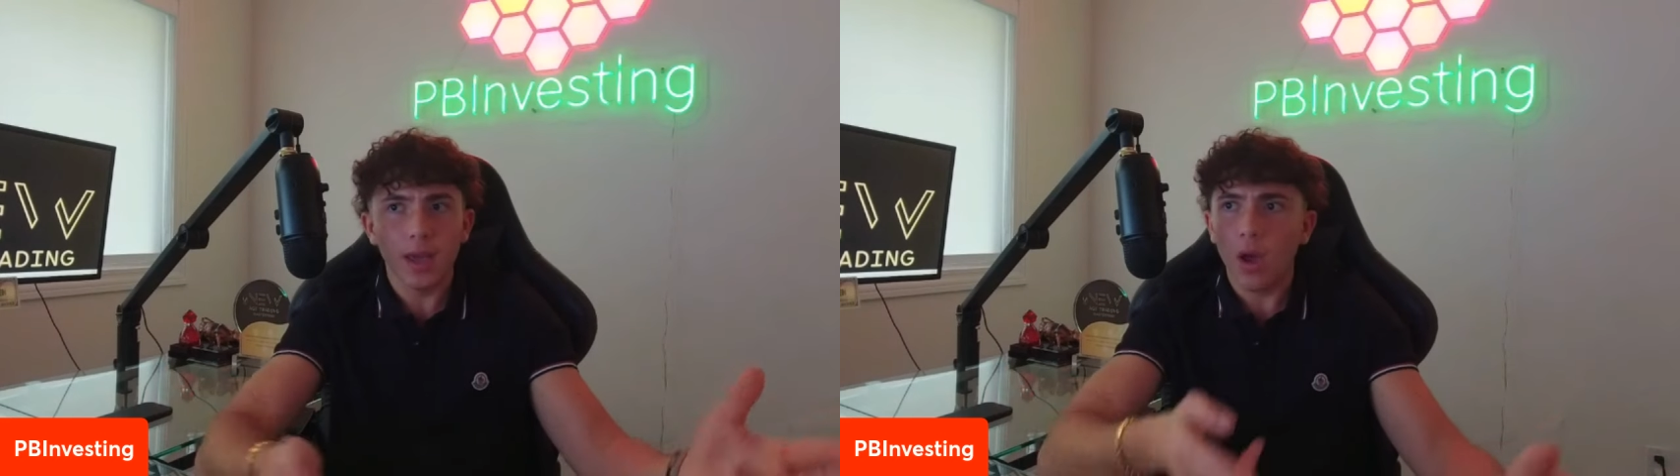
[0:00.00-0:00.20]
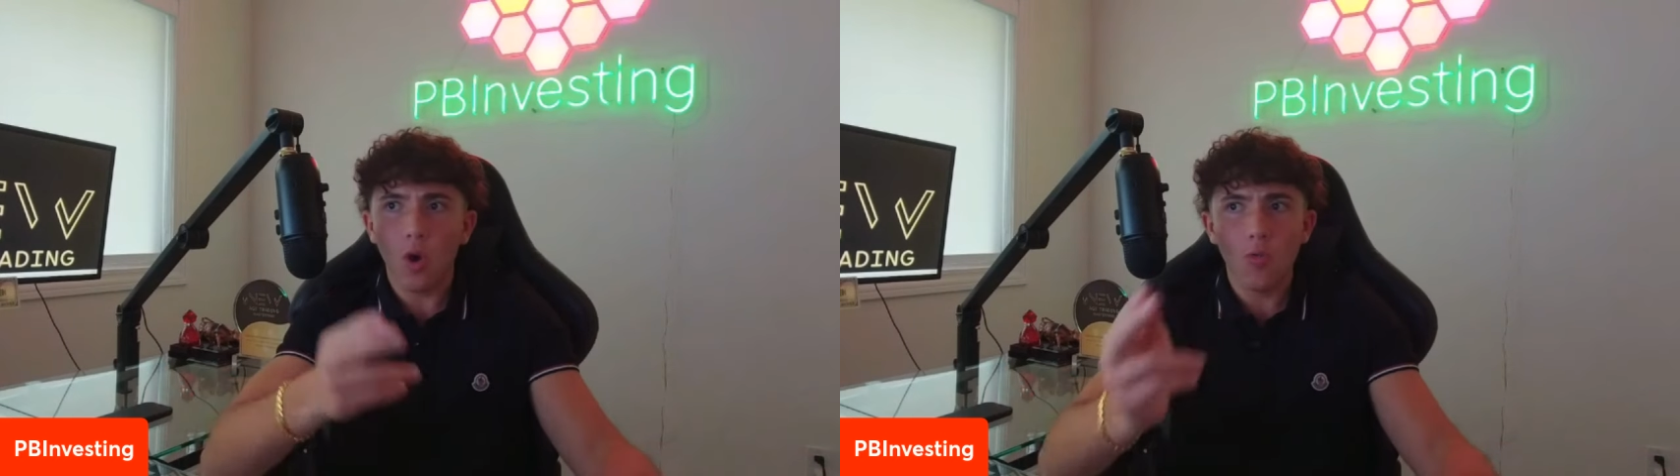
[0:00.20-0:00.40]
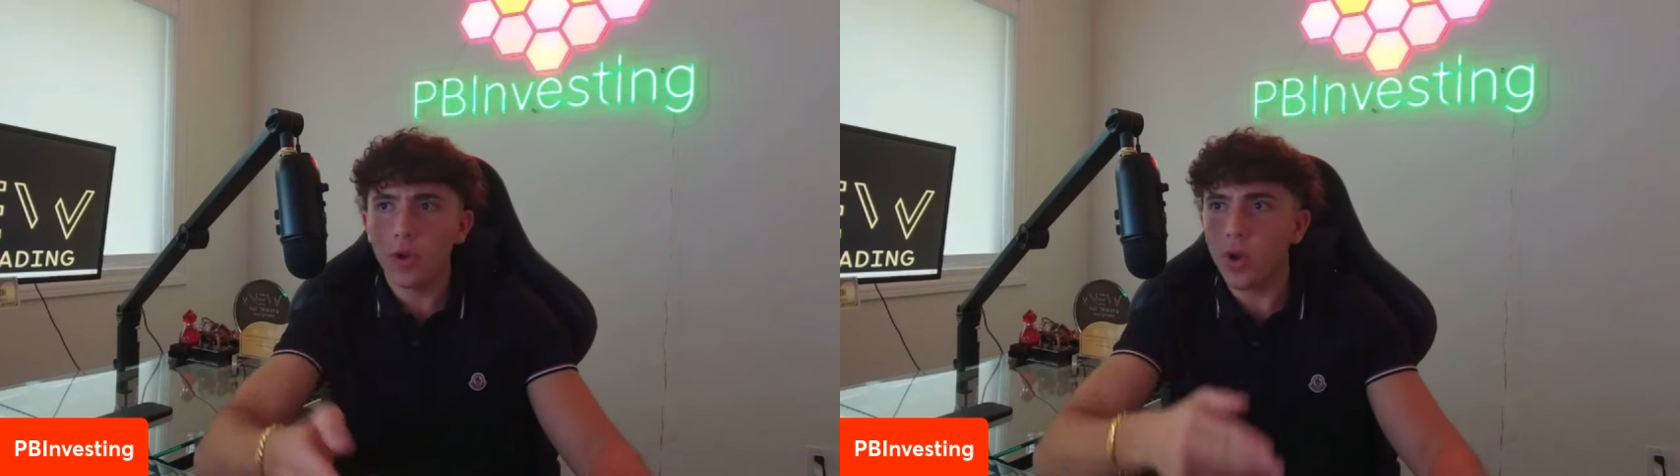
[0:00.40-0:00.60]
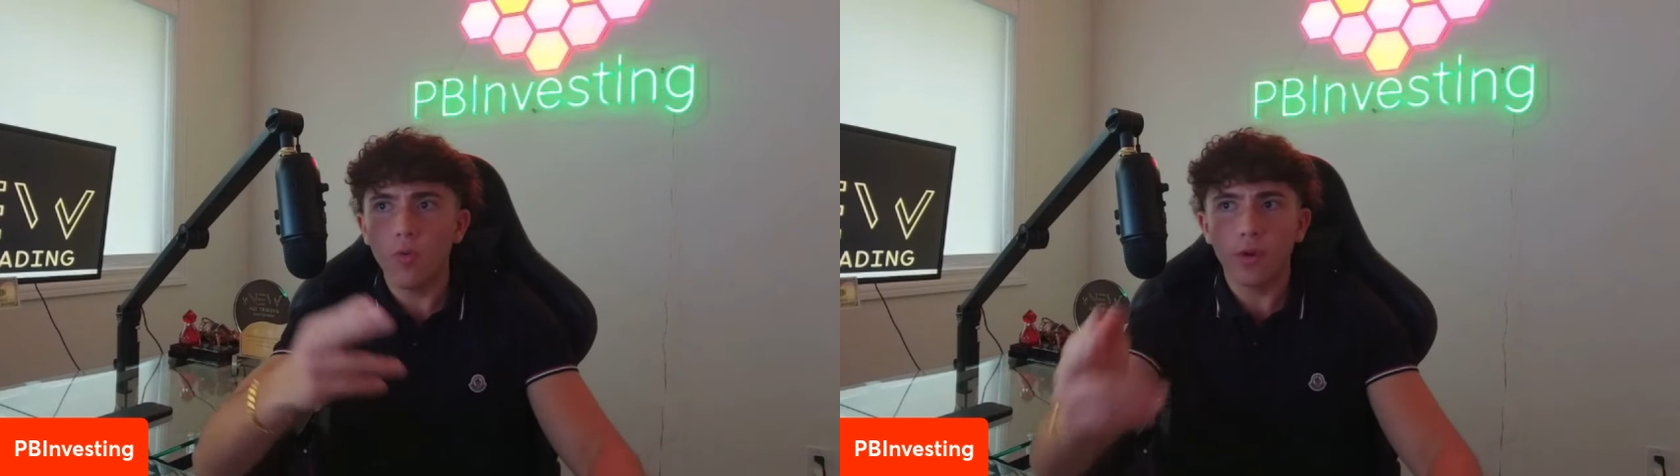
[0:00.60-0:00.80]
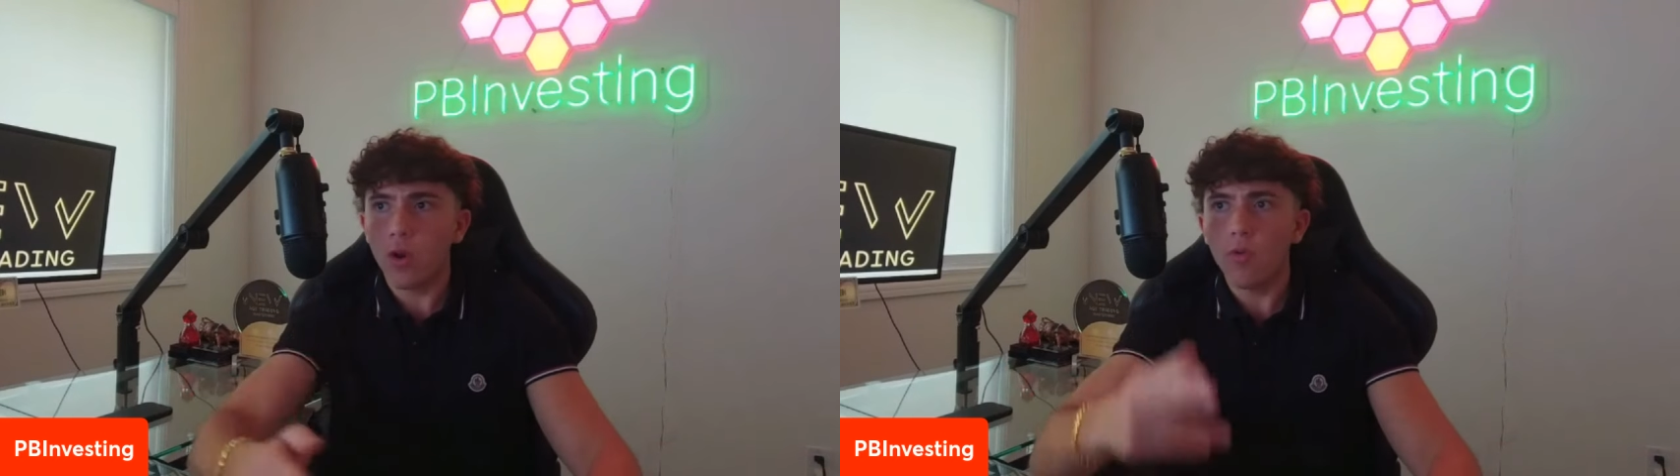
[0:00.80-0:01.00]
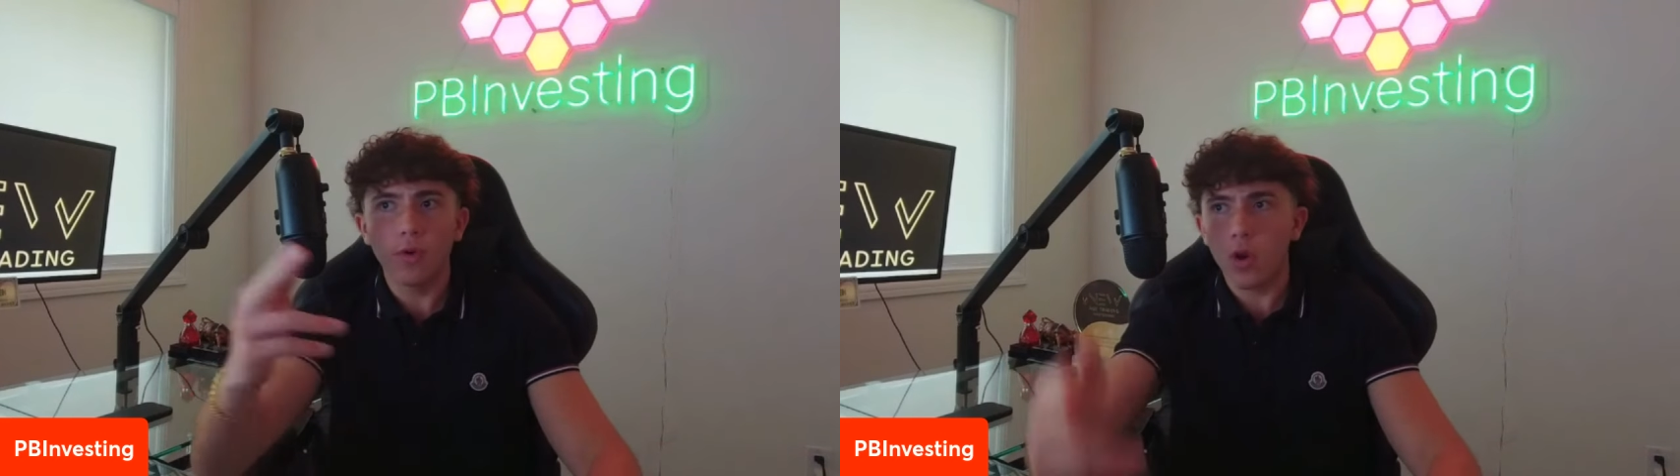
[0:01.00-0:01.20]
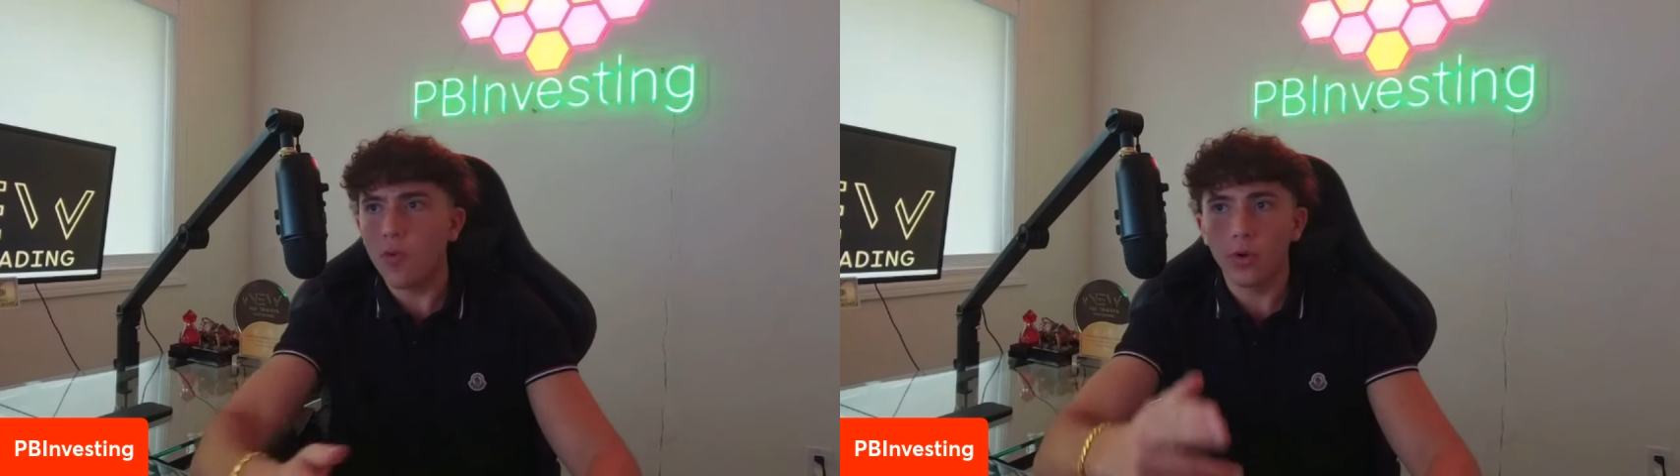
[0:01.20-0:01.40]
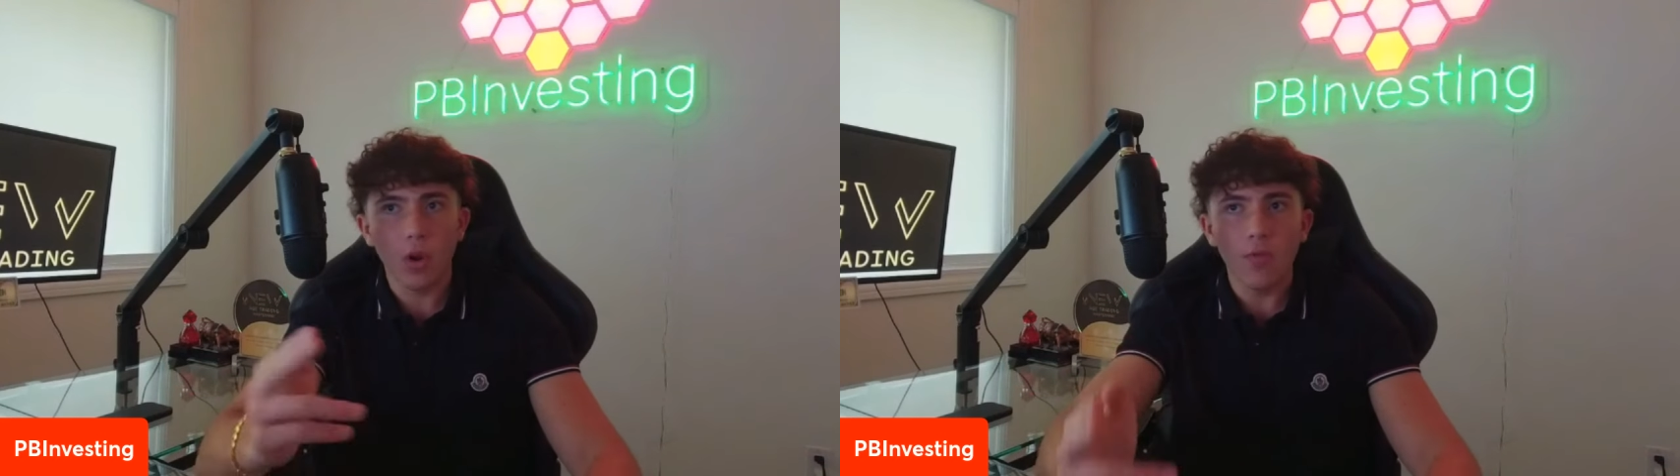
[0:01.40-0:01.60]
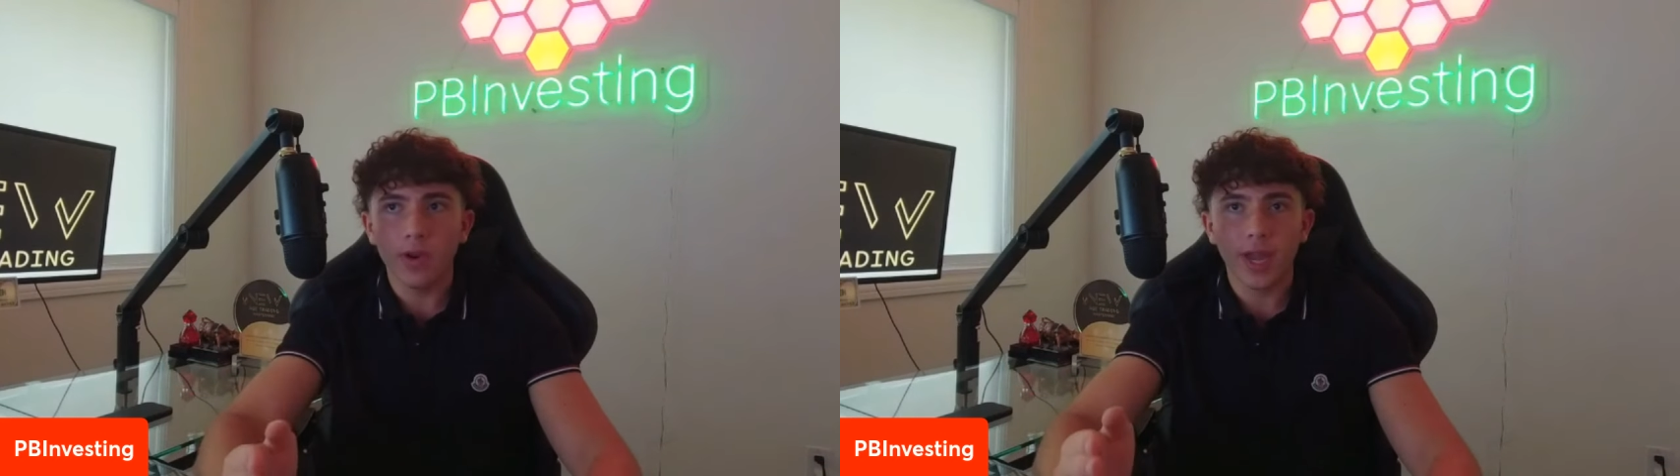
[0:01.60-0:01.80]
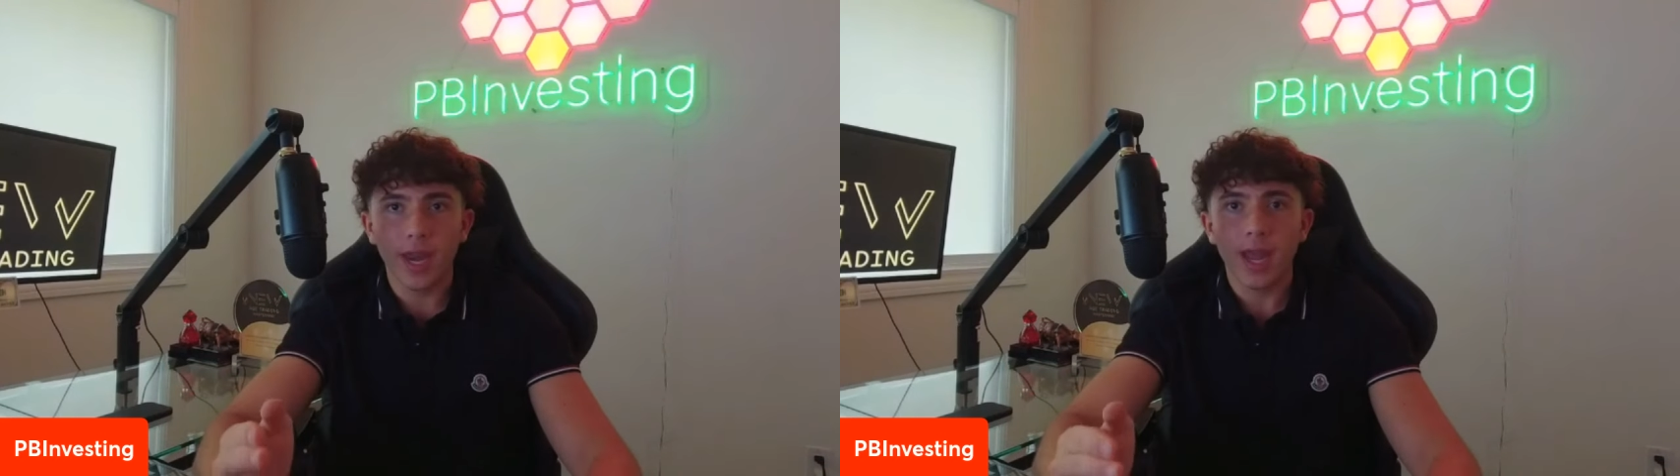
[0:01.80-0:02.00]
Over and over and over and over and over
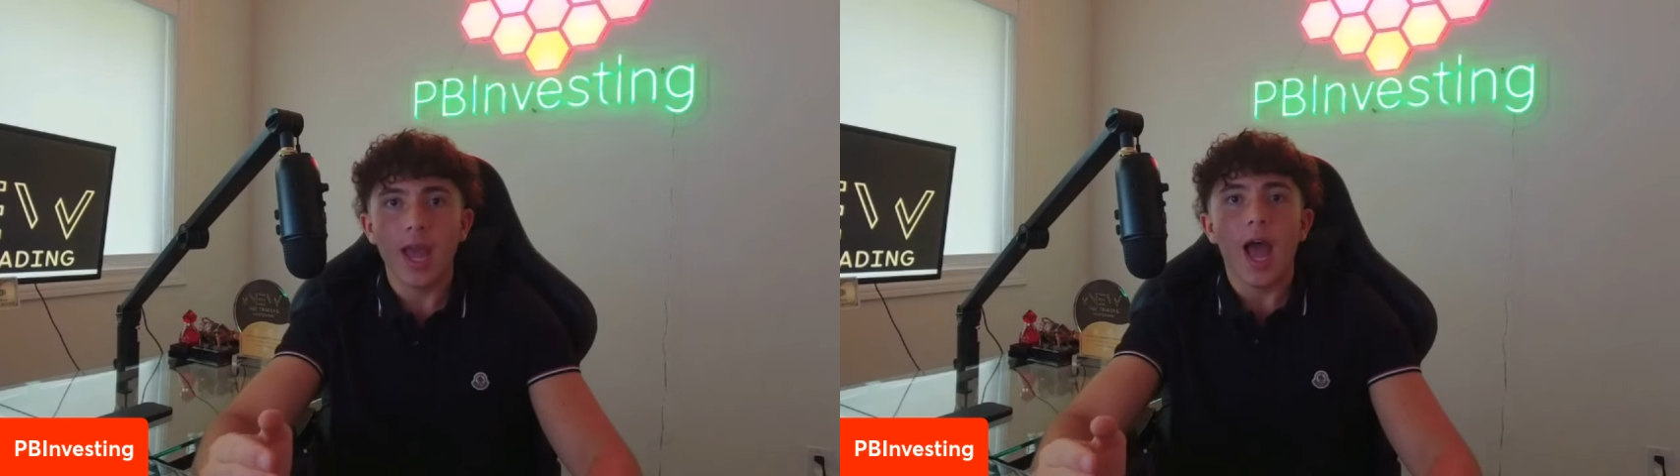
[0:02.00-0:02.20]
again.